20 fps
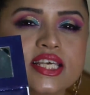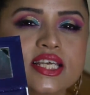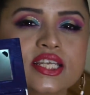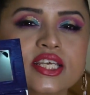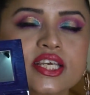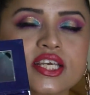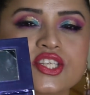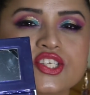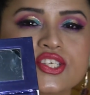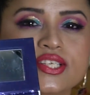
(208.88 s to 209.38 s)

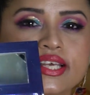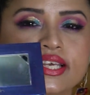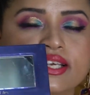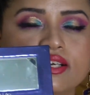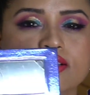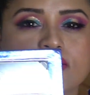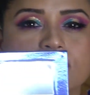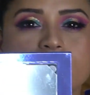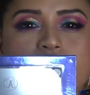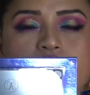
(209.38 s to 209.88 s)
and it's
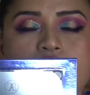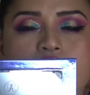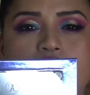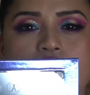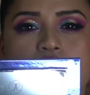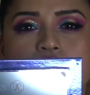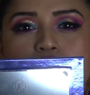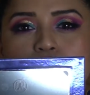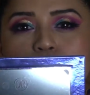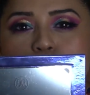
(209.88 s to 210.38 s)
like a
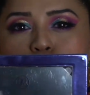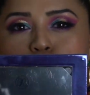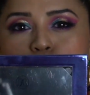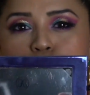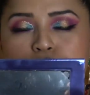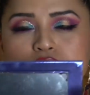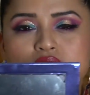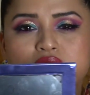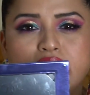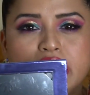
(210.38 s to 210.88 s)

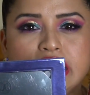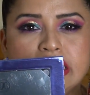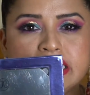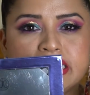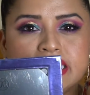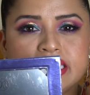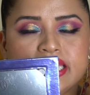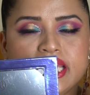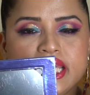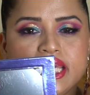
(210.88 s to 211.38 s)

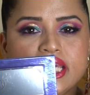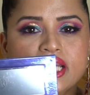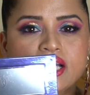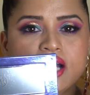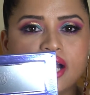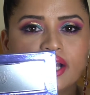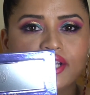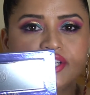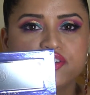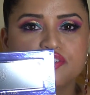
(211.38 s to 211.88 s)
sea
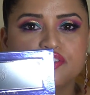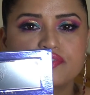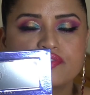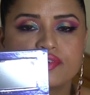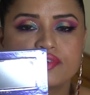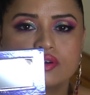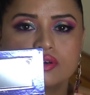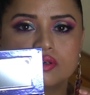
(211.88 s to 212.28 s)
kind of